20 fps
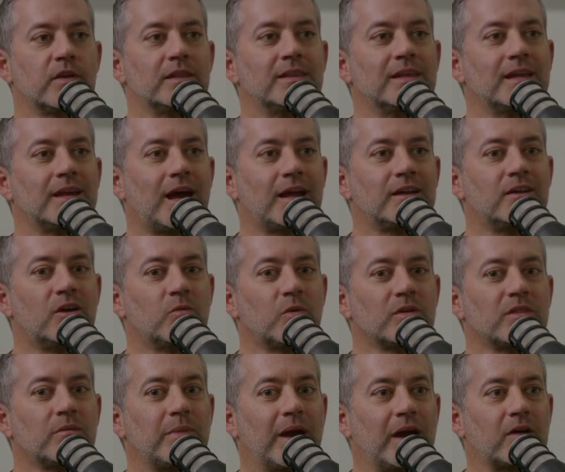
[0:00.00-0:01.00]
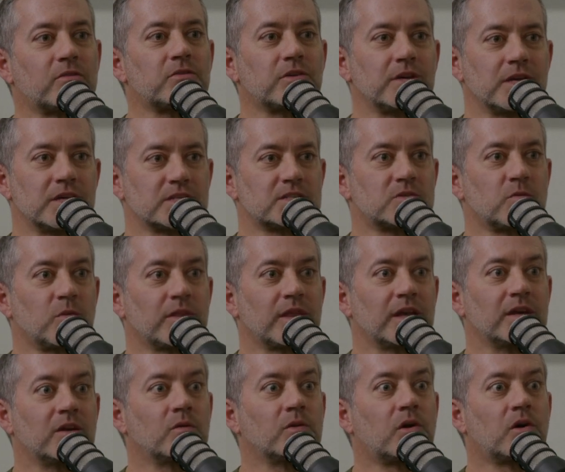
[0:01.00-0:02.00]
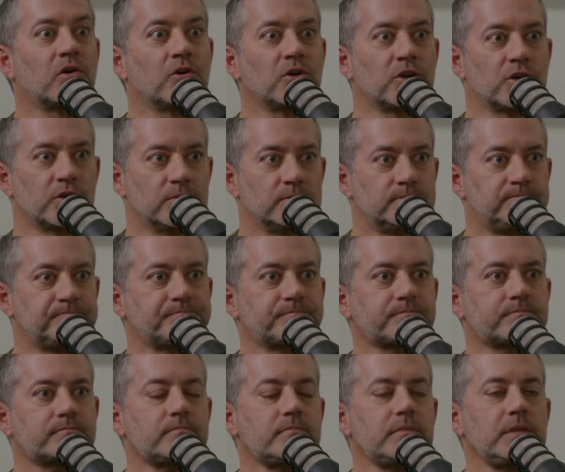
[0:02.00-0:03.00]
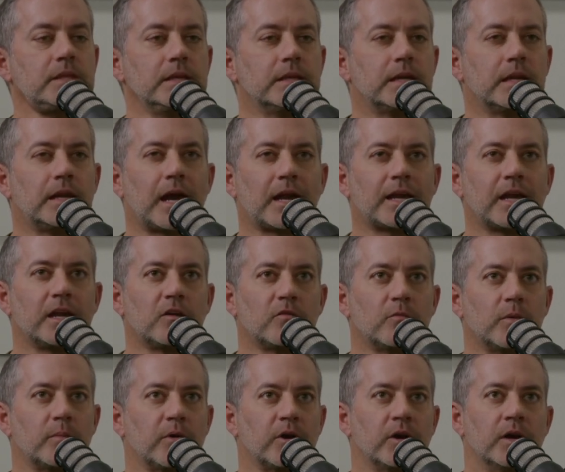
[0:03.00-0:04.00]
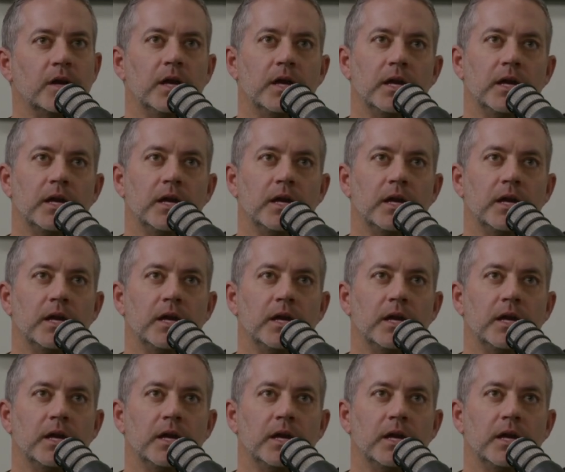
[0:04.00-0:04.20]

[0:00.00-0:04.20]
And then I know where the boundary is to where they no longer do. Yep and I can't even remember.